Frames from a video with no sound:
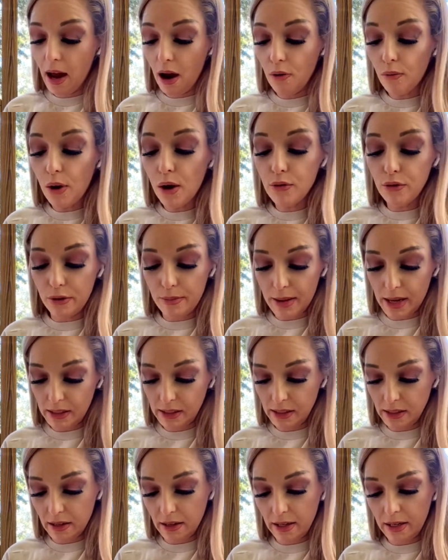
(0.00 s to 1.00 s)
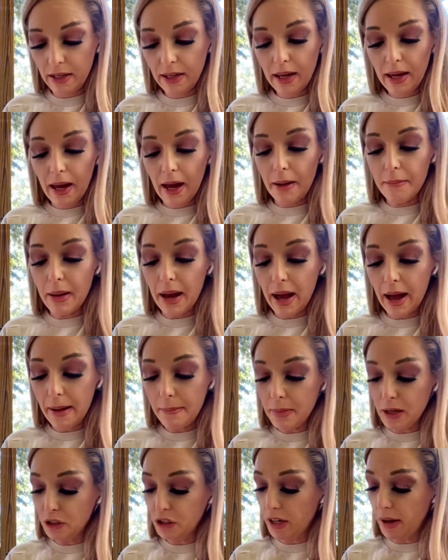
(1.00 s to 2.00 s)
I wrote to my son about
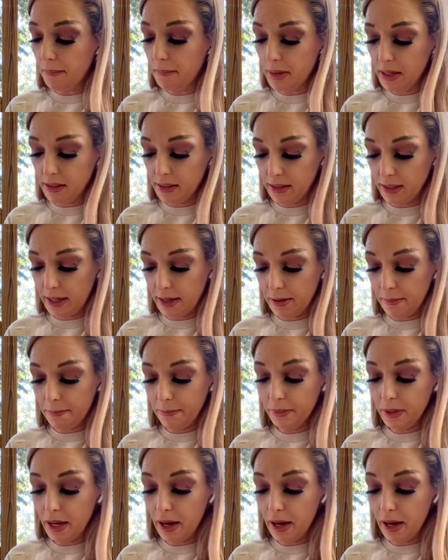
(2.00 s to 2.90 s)
how much I missed him,